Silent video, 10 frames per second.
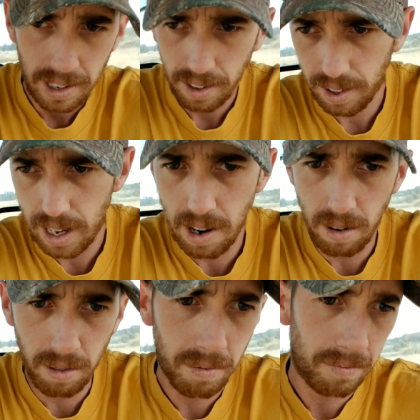
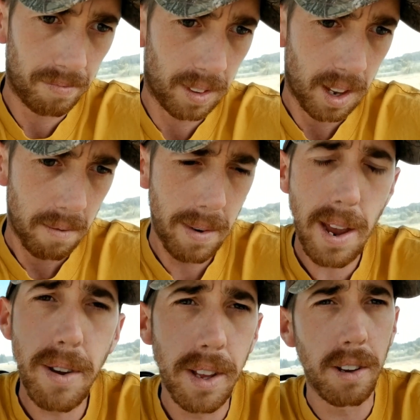So
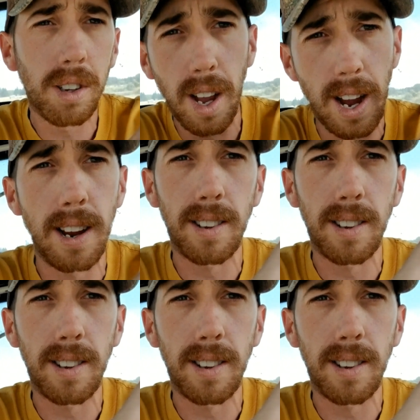maybe those guys